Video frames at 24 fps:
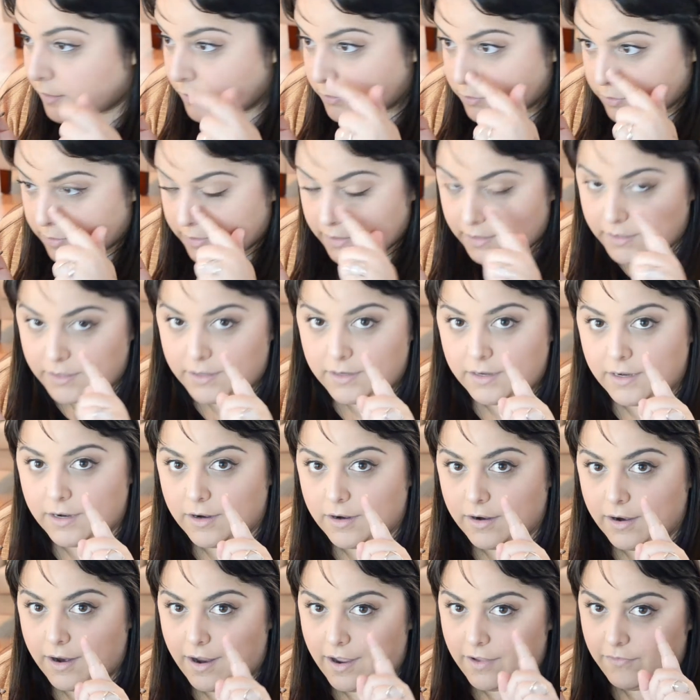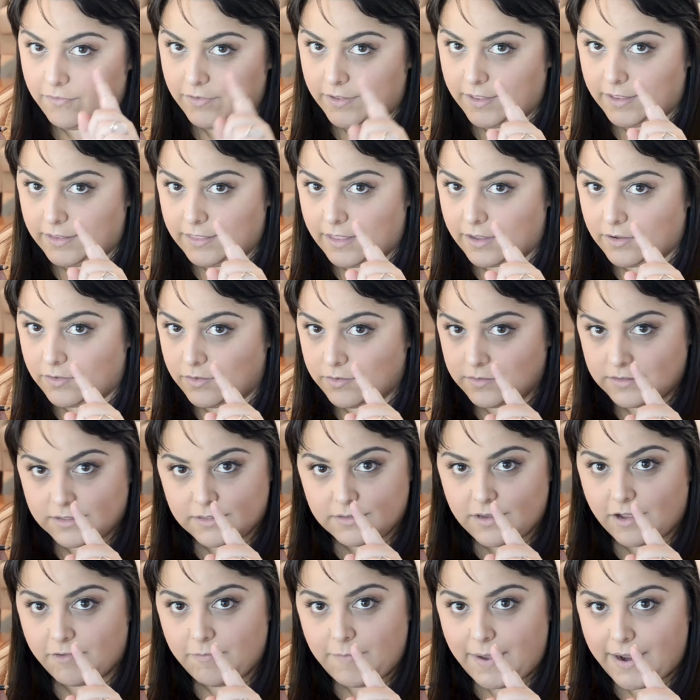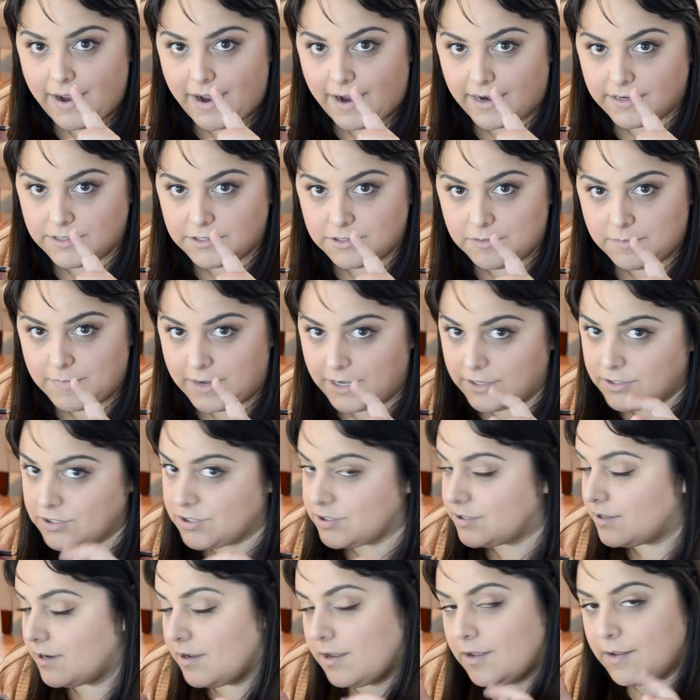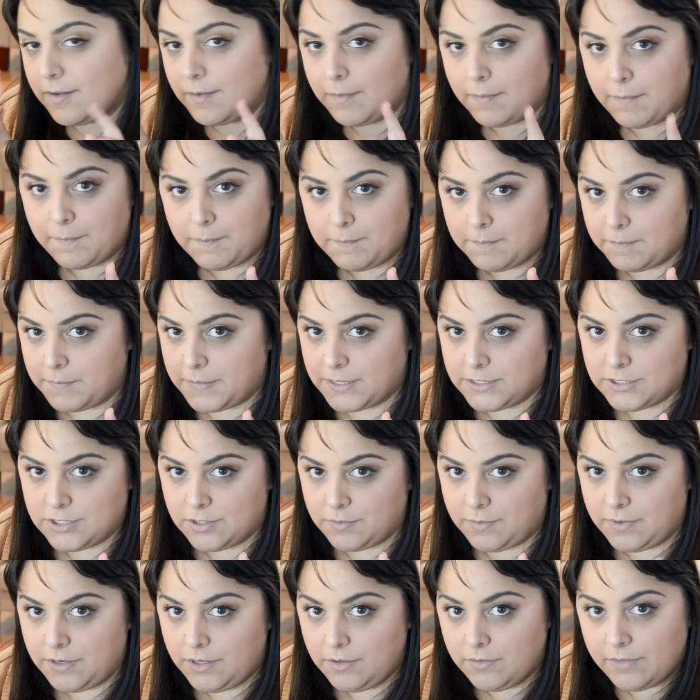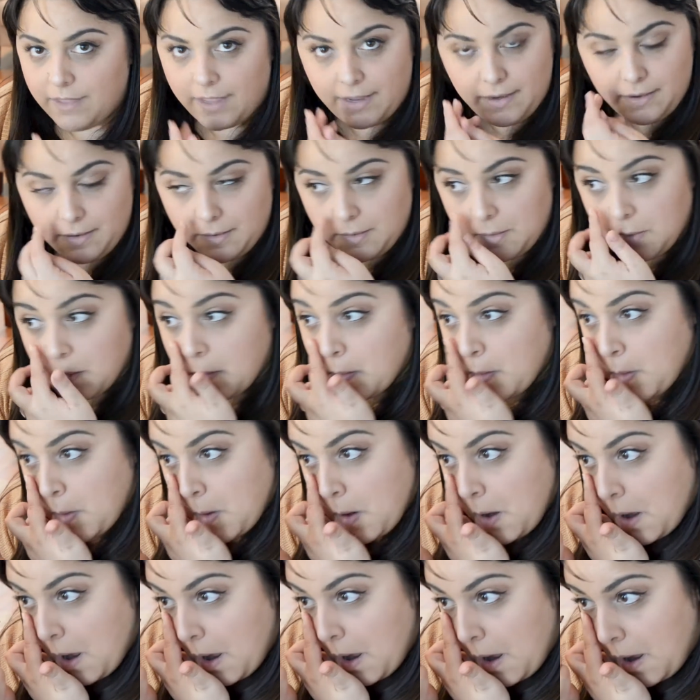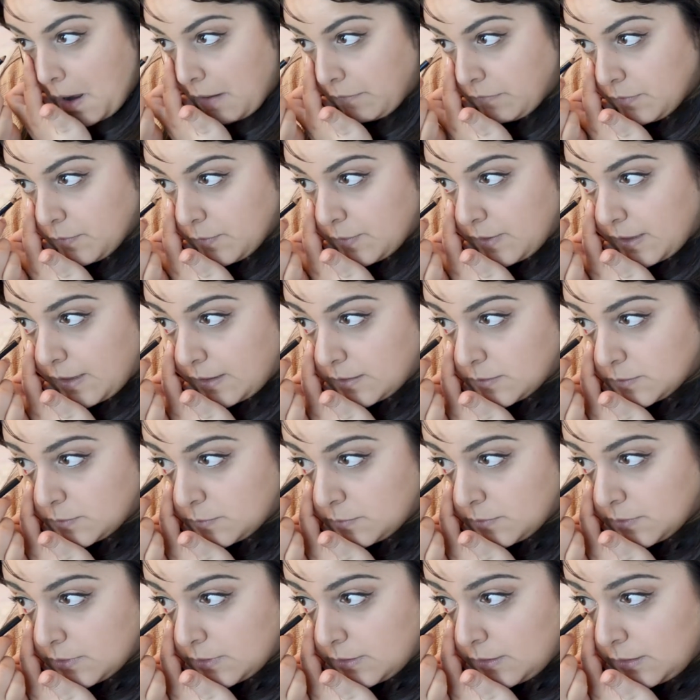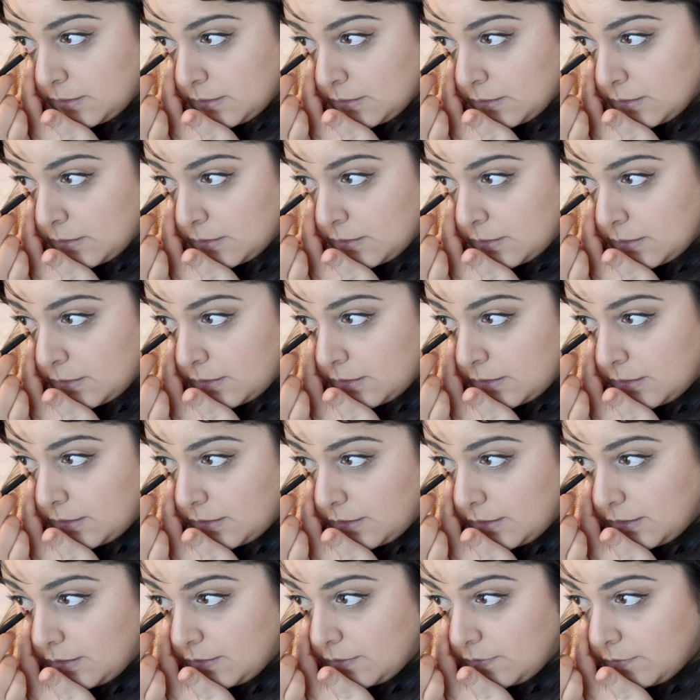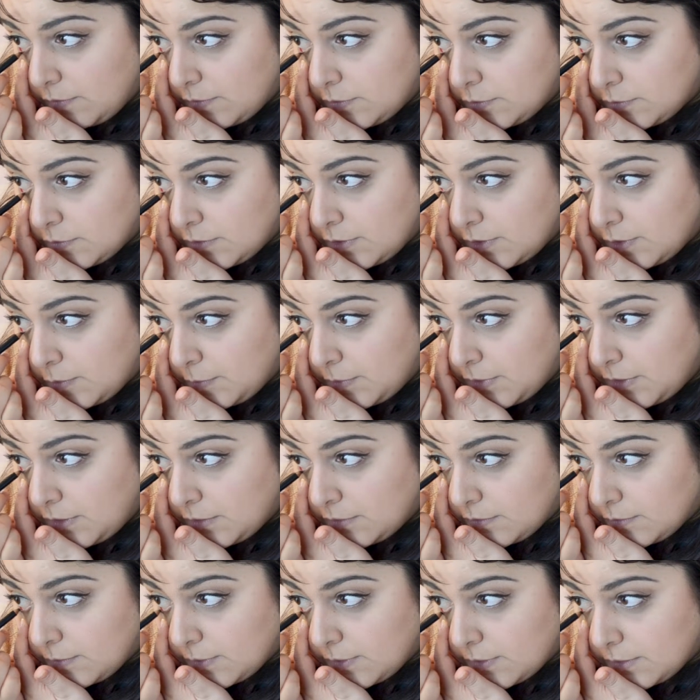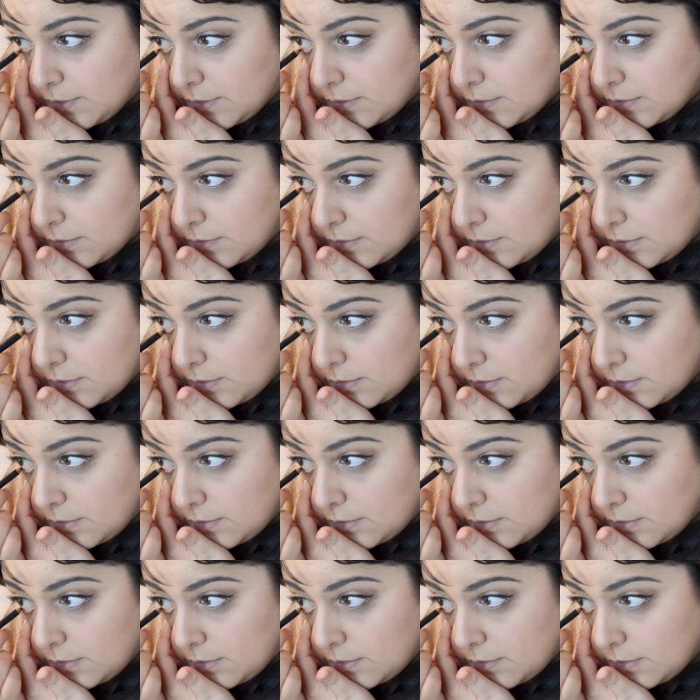going to join it in here. I feel like that closes off my eye too much, but do what you like. Everyone has really individual opinions about this.